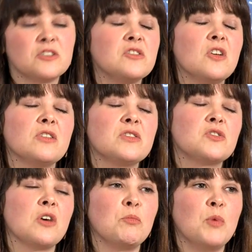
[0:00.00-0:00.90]
does not
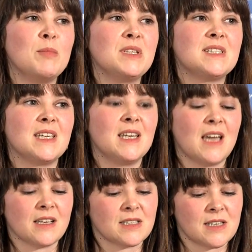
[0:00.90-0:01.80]
stop women seeking
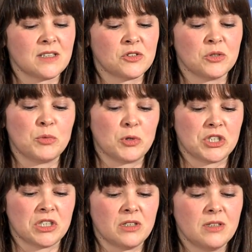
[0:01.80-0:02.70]
access to
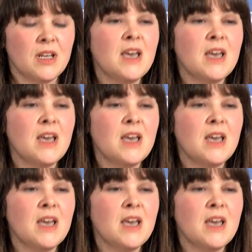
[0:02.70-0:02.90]
abortion.